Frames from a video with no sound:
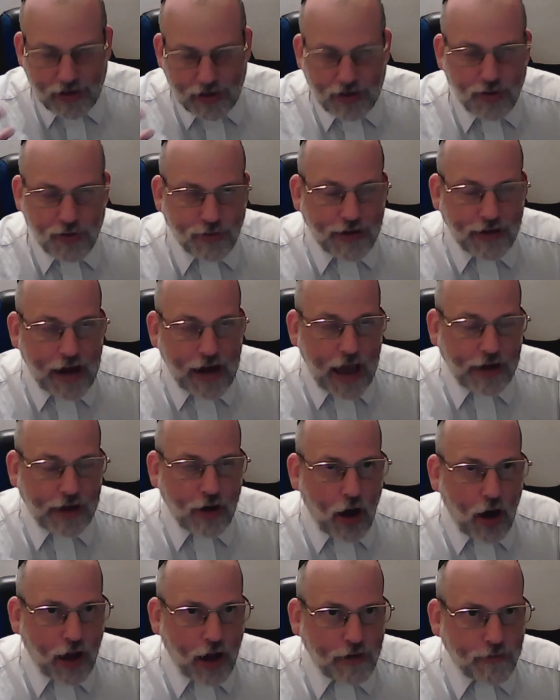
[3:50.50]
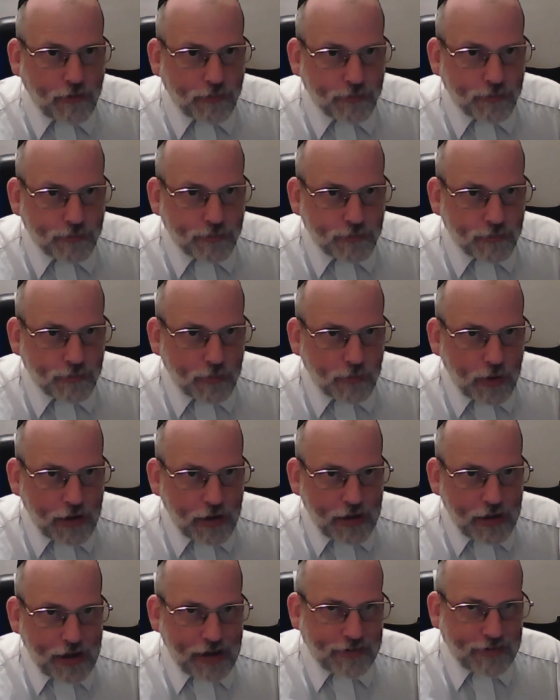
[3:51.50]
you deny God.
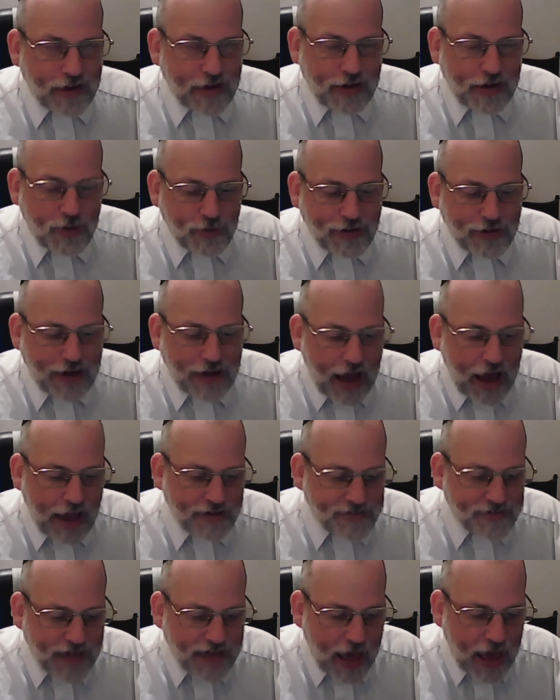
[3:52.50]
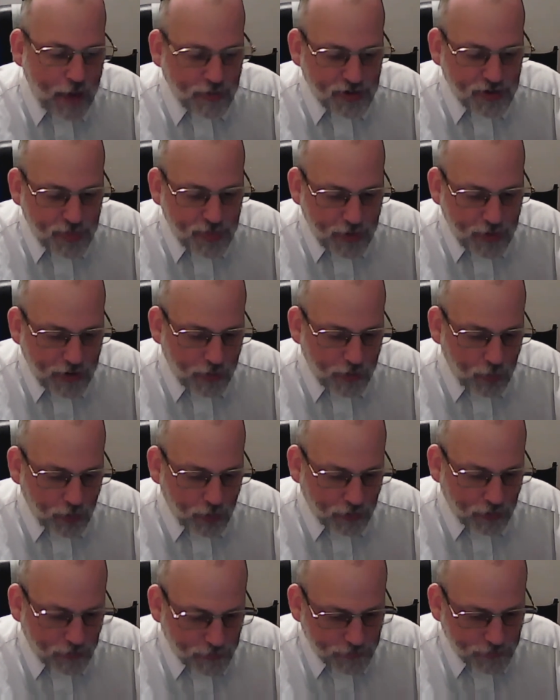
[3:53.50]
It's like you deny establishment of the world.
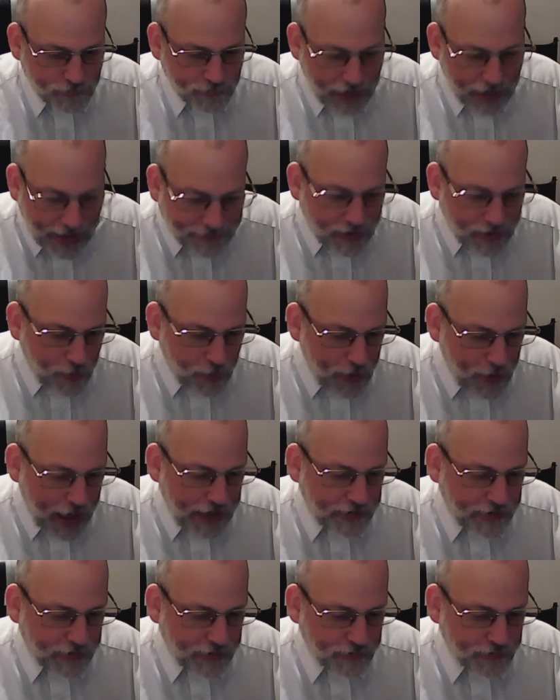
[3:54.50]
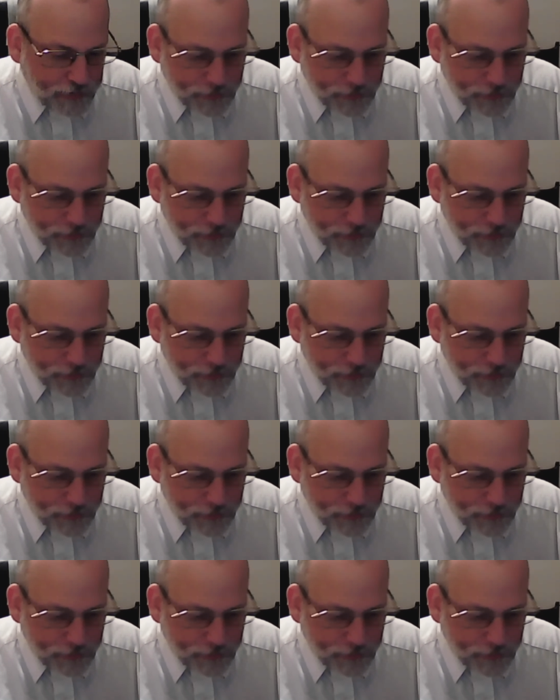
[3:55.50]
That's how bad it is.